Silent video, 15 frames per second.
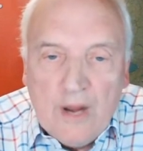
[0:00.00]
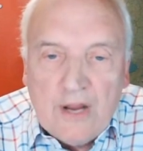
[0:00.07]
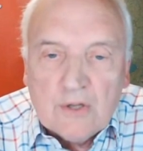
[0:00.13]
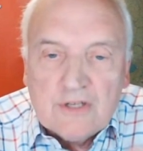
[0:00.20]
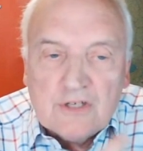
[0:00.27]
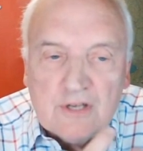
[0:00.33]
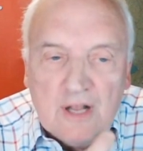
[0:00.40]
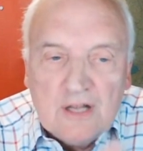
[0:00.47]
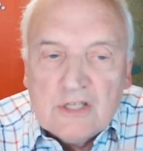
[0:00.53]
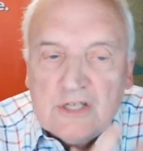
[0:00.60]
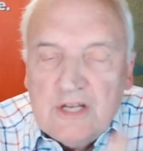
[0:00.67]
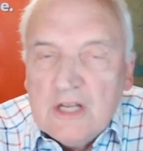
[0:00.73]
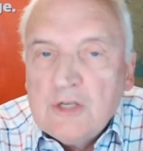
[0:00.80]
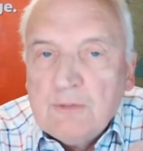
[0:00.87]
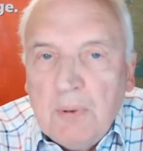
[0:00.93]
We could
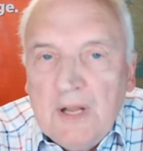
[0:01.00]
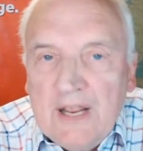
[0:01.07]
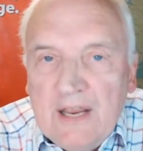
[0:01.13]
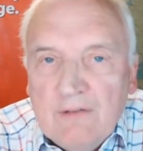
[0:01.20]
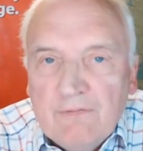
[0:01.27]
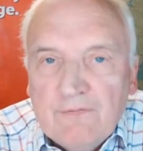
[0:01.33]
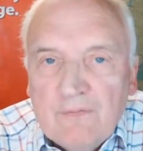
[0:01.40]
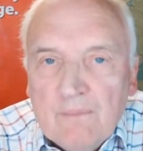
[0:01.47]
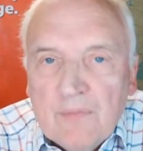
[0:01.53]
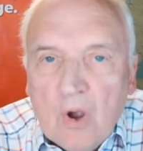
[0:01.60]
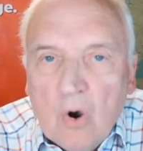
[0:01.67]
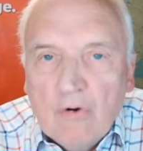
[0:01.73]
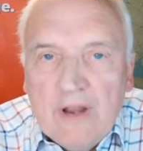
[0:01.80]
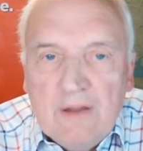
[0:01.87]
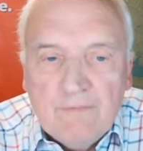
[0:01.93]
sense disbelief
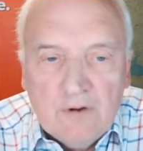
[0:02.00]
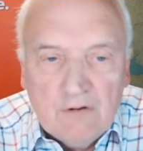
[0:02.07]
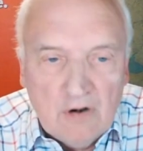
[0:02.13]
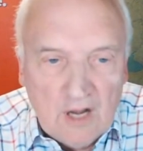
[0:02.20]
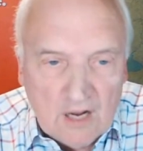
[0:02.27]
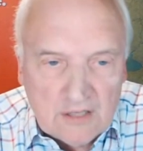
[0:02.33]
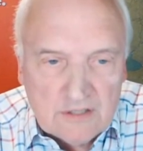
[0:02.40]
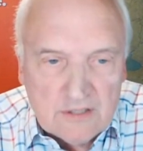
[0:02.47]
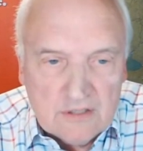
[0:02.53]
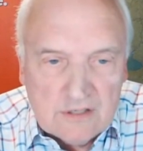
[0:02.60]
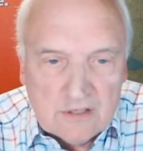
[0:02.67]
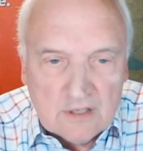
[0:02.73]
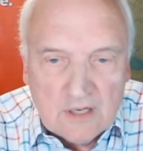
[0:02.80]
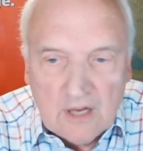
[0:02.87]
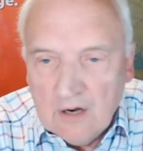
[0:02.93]
or even
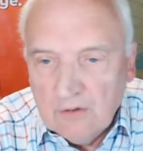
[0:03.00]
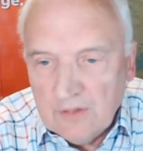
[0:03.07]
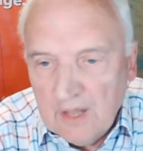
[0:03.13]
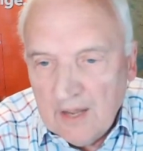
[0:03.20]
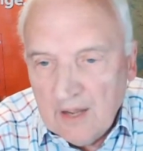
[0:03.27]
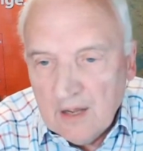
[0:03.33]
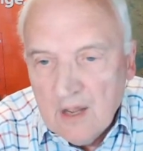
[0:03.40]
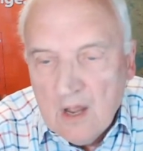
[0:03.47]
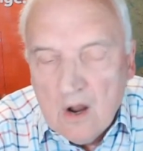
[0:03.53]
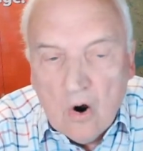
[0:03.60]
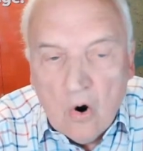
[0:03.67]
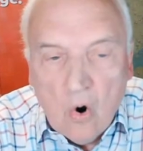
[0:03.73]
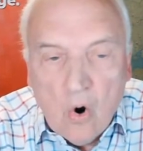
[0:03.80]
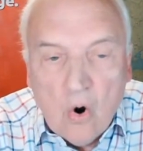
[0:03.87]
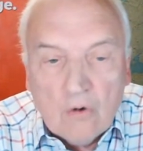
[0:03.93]
reluctance to go there
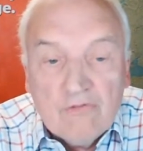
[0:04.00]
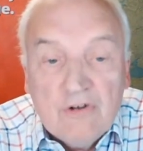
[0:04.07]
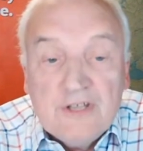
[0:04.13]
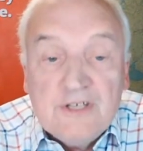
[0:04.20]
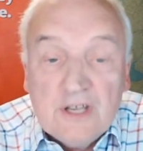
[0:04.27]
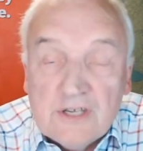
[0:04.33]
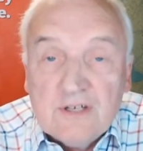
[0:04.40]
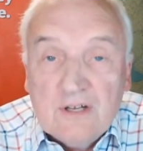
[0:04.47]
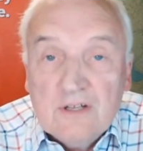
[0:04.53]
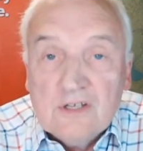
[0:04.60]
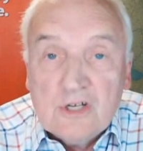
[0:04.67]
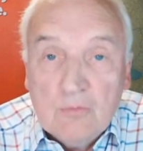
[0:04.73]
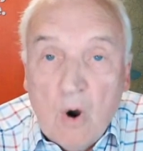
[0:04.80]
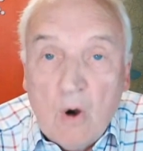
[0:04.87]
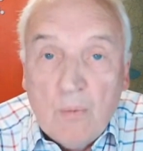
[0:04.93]
or
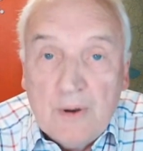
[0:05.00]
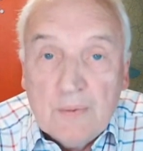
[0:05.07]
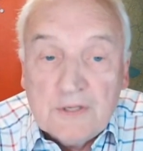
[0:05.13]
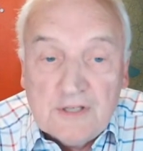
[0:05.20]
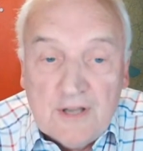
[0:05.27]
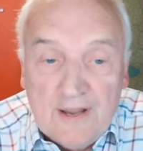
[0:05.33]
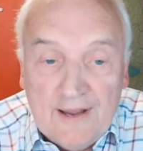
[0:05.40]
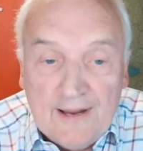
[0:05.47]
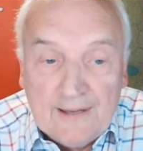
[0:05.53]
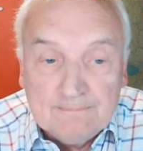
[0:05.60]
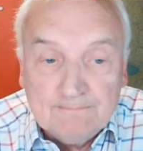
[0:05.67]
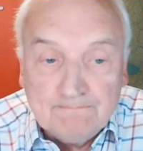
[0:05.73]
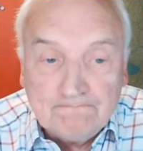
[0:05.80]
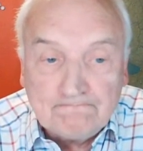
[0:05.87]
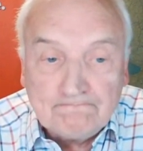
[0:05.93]
resistance to what we were
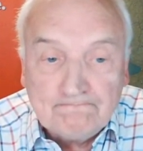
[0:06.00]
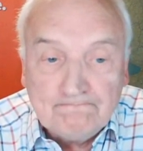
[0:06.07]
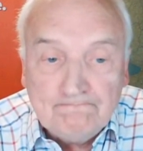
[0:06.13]
saying.